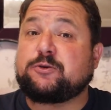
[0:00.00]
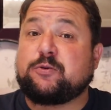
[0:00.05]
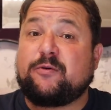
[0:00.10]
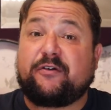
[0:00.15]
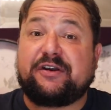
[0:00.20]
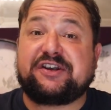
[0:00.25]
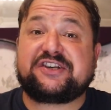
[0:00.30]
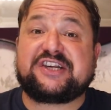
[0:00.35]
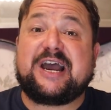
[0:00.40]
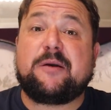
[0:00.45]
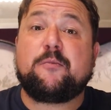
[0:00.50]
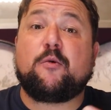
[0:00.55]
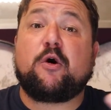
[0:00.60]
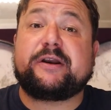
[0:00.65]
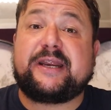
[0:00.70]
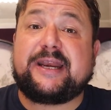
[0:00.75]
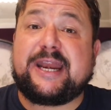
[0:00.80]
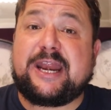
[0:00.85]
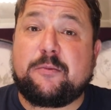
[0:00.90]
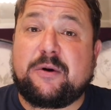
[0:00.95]
whether he's saying, why
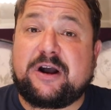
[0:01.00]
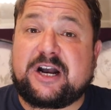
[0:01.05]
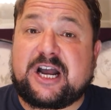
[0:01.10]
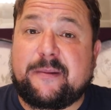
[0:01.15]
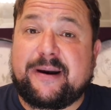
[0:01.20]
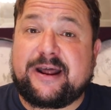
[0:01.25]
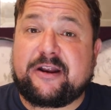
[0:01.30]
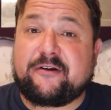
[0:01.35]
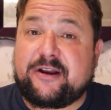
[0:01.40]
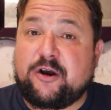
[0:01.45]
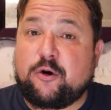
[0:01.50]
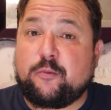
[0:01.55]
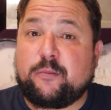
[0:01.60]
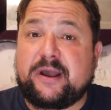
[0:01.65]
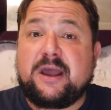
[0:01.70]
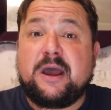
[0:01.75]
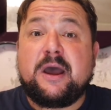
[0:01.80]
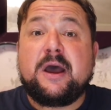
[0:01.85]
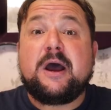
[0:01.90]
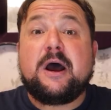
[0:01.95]
didn't anyone come out there and help
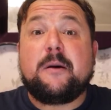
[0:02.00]
me?